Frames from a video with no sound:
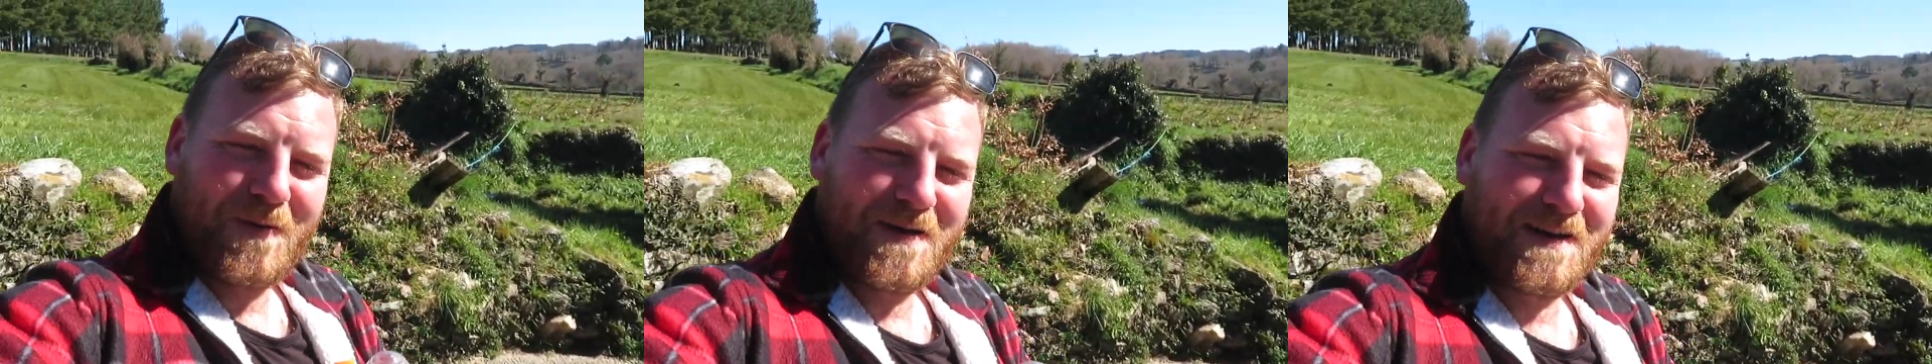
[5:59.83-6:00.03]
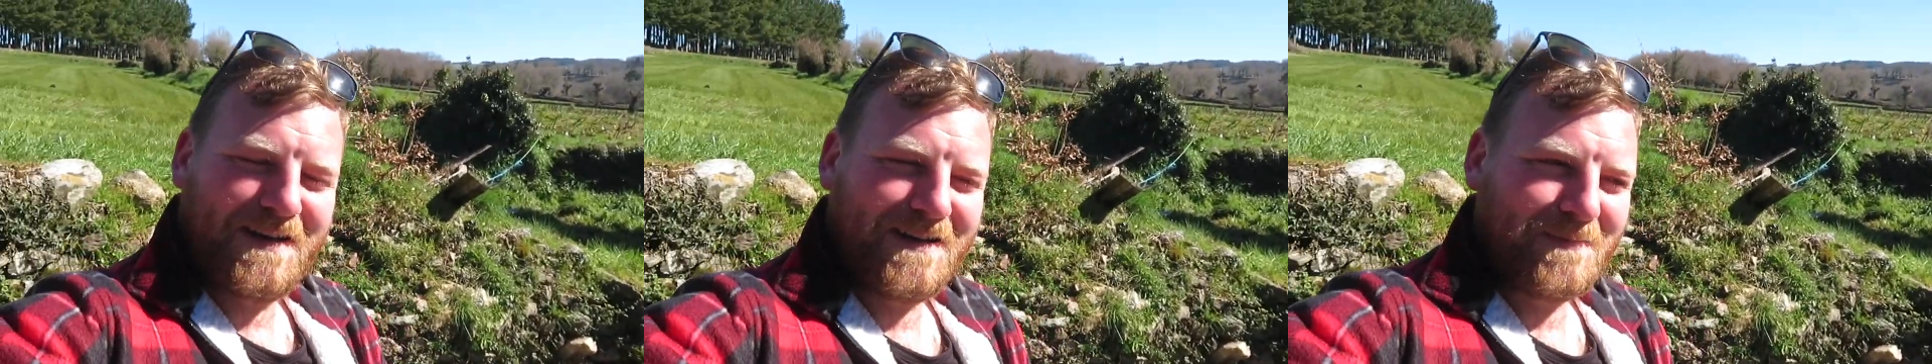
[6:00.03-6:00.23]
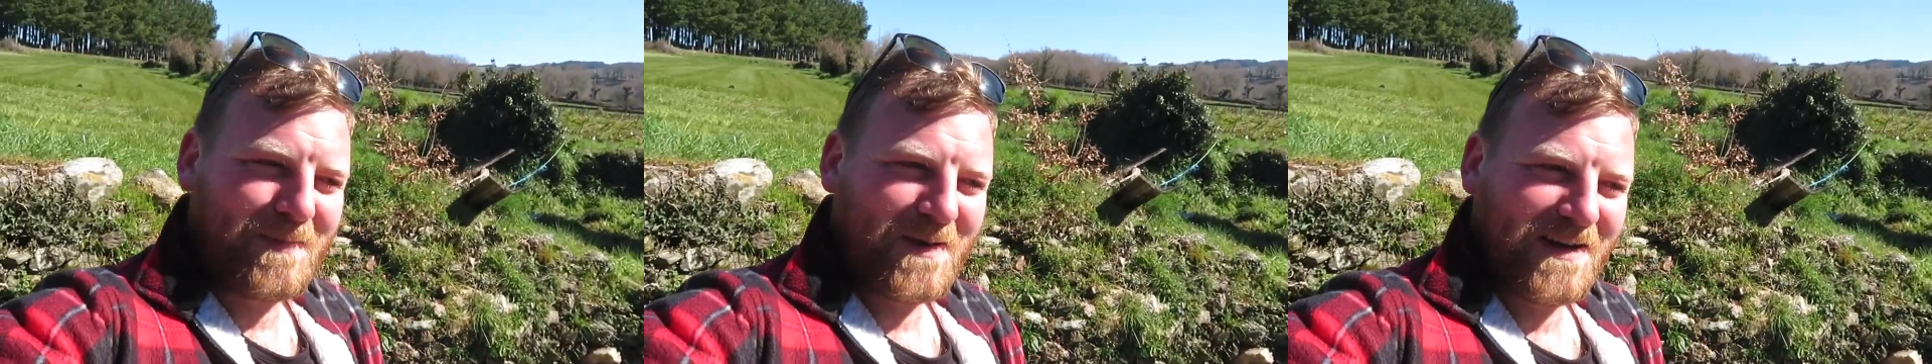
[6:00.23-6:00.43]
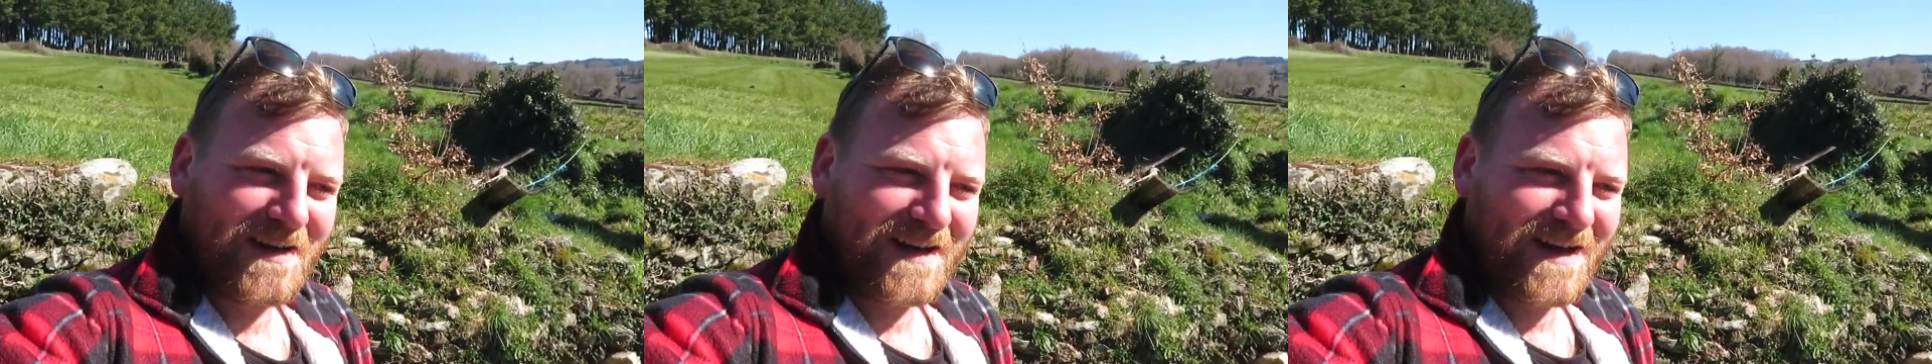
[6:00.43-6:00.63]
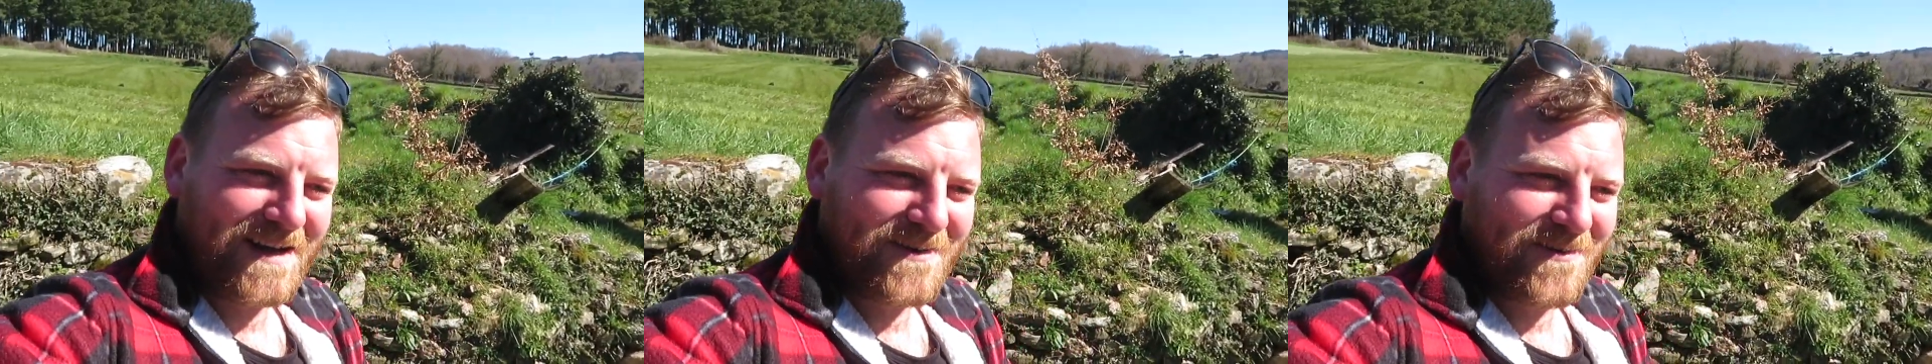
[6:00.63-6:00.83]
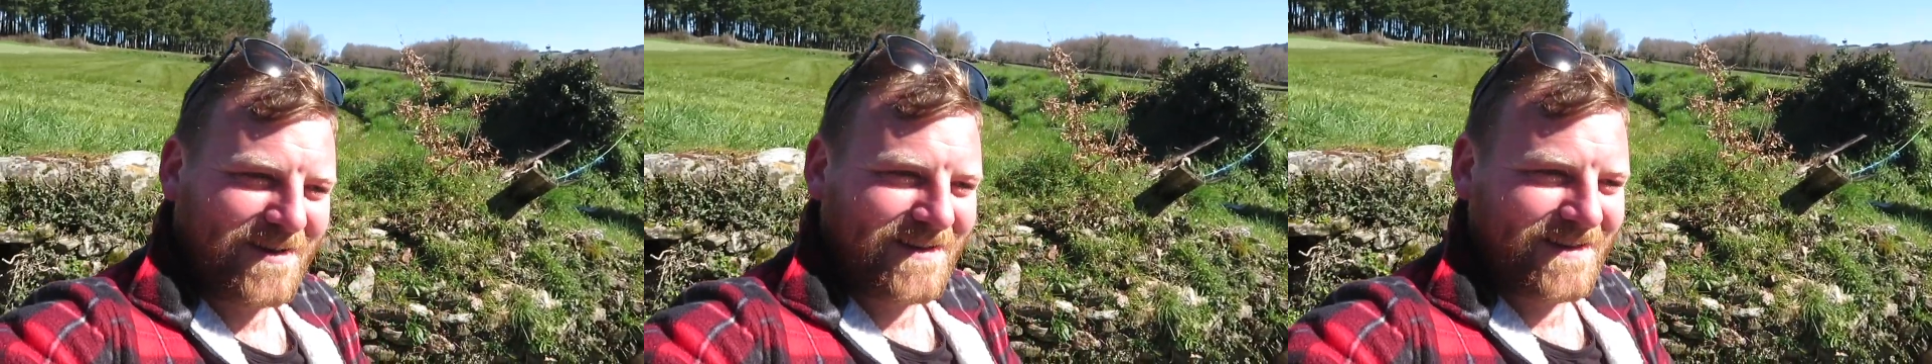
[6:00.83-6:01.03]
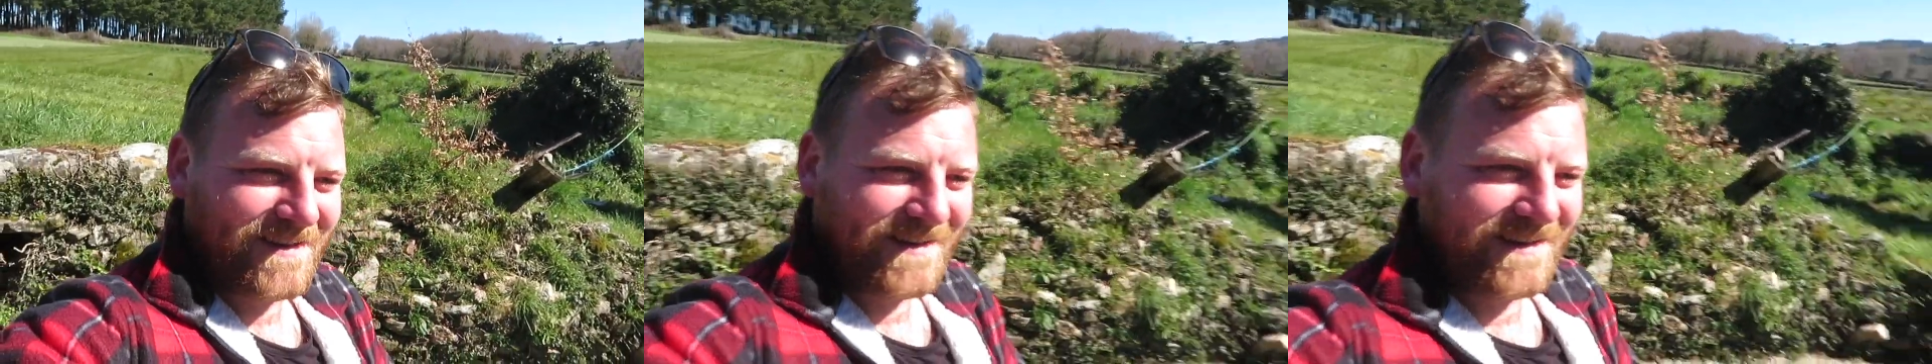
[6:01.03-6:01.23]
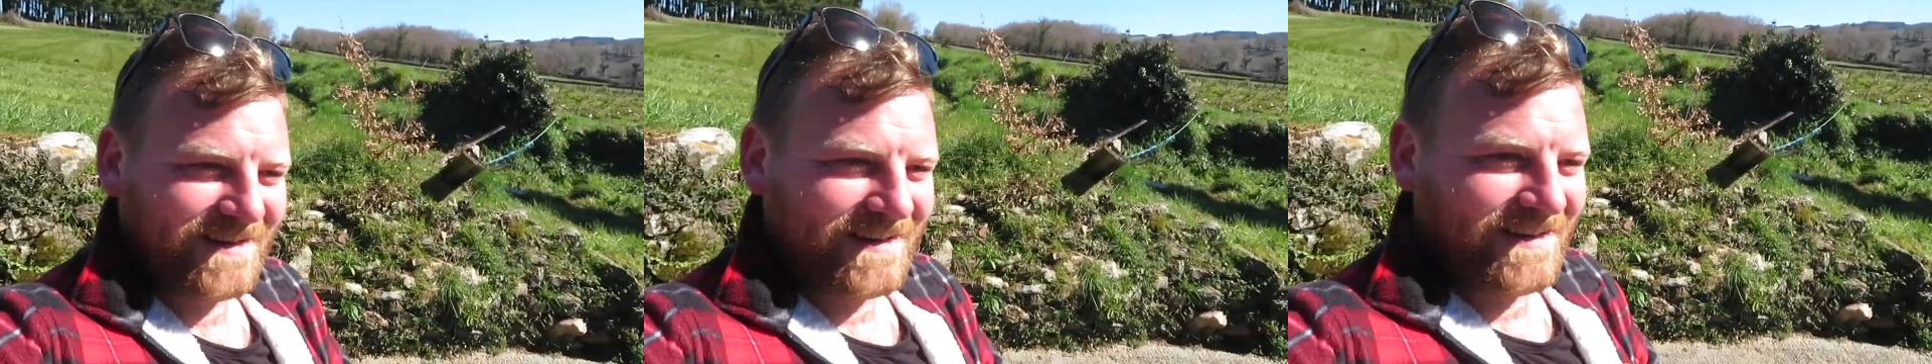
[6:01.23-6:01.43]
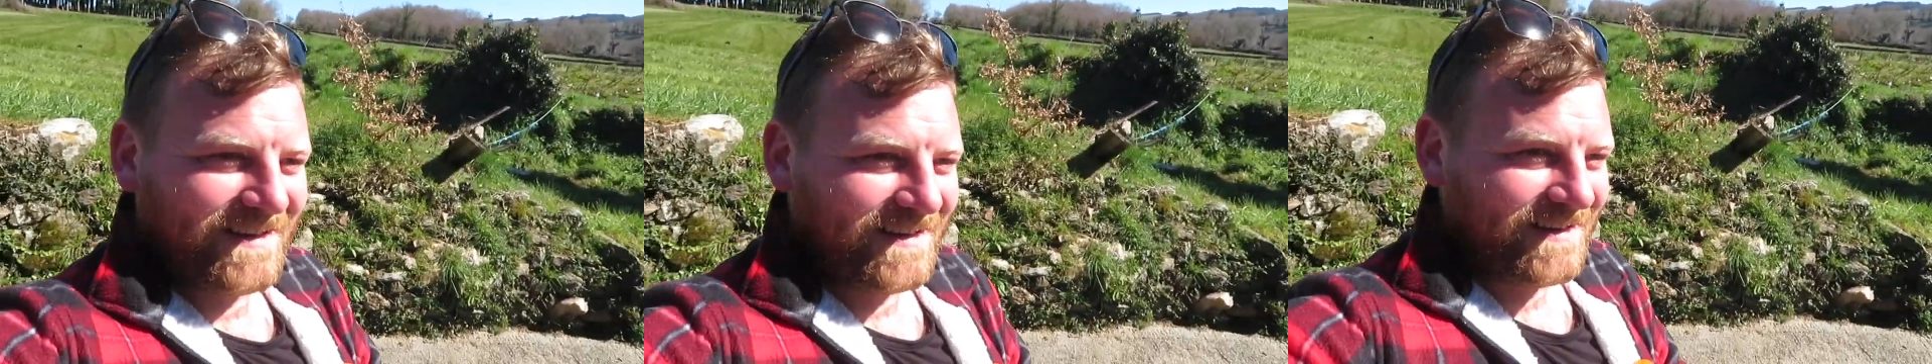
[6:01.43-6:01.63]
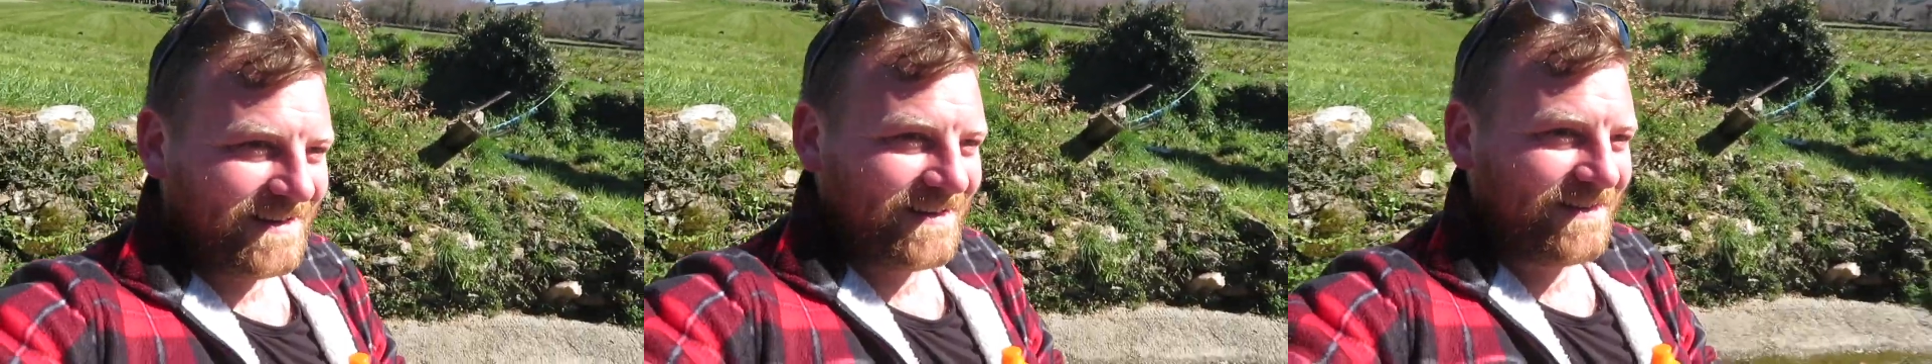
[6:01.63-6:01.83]
and a little bottle of Gatorade.
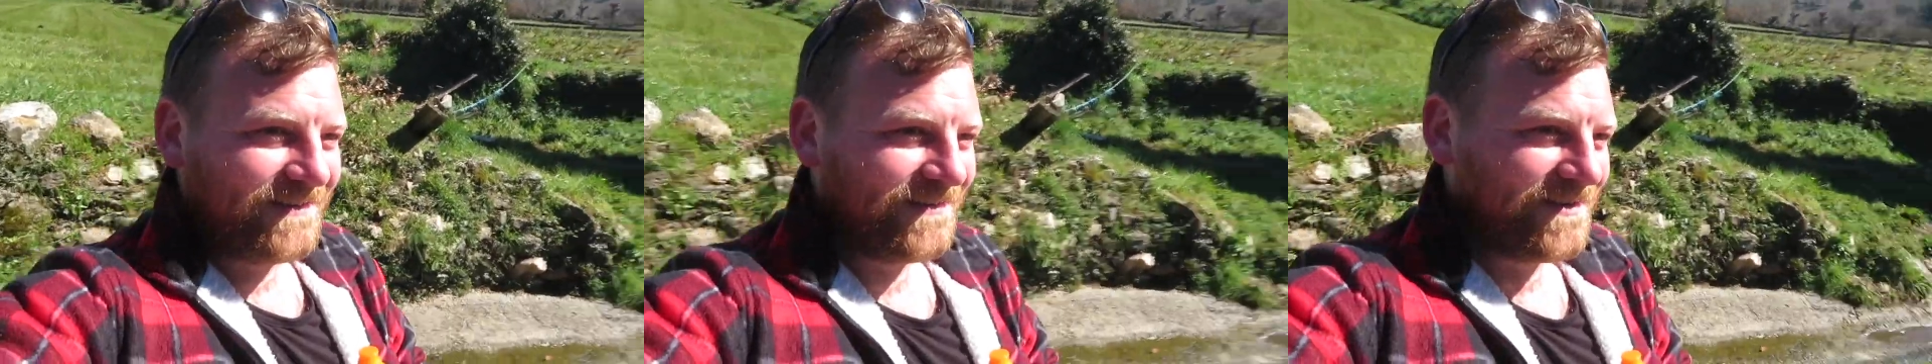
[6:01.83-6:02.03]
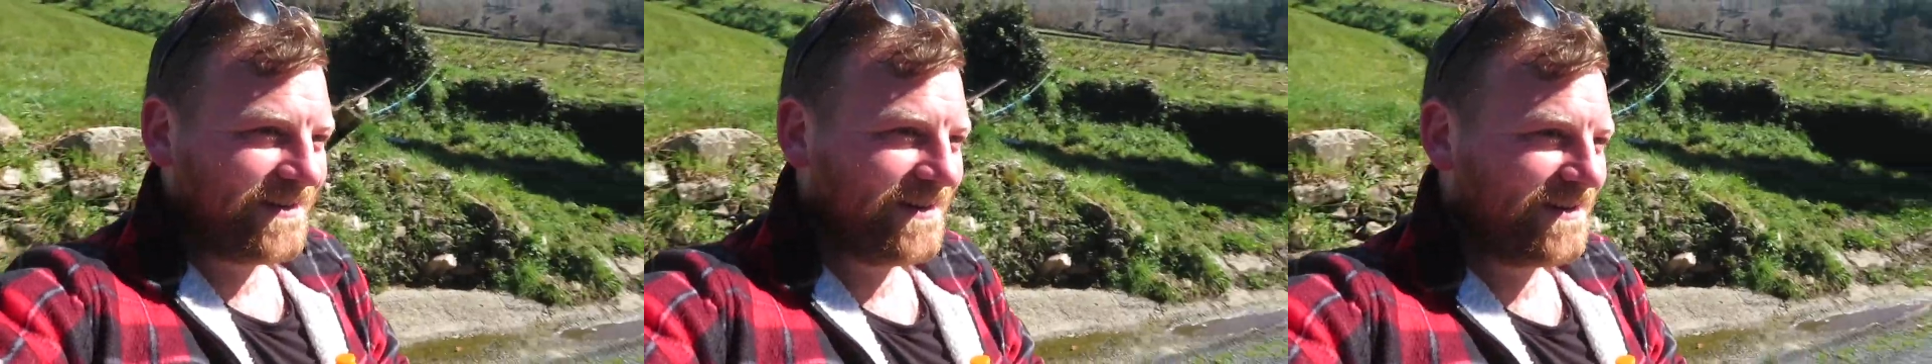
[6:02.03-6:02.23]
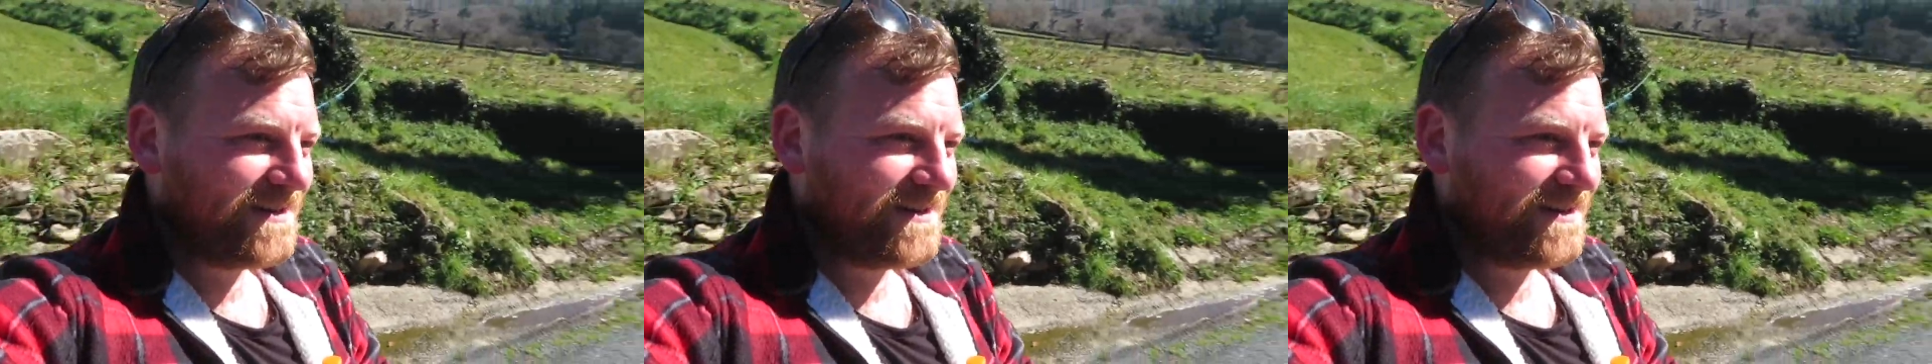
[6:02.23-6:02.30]
Very